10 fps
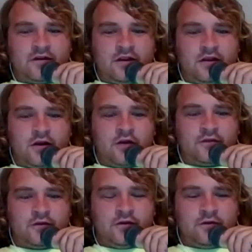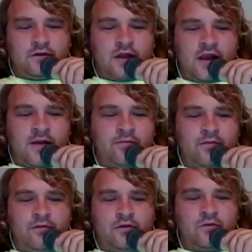he also used an Apple,
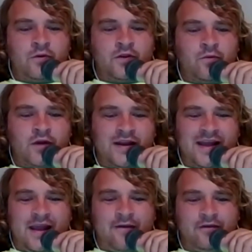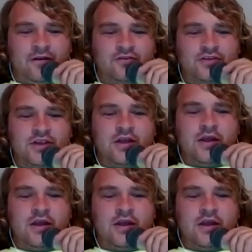the 21.5-inch